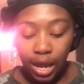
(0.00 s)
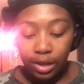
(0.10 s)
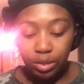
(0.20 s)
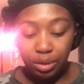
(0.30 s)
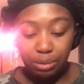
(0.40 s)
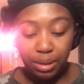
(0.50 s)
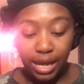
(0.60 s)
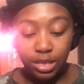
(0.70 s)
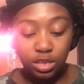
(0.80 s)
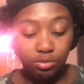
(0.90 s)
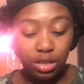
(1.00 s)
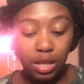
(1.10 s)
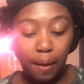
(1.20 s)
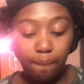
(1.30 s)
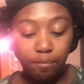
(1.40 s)
So I'm going to be answering
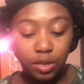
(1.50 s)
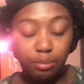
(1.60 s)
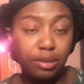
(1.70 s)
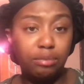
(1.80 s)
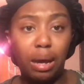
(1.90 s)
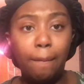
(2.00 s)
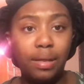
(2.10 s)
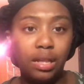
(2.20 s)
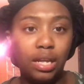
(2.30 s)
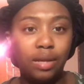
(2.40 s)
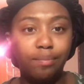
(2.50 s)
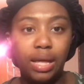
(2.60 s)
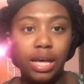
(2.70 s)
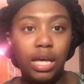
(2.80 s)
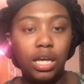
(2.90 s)
them to the best of my ability.
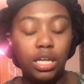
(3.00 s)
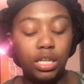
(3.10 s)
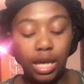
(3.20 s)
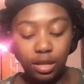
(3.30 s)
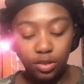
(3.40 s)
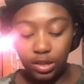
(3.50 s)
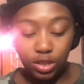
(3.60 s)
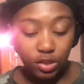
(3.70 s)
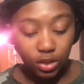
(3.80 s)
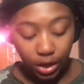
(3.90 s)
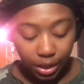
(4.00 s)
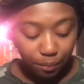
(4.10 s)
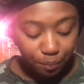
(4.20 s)
And yeah, so let's get started.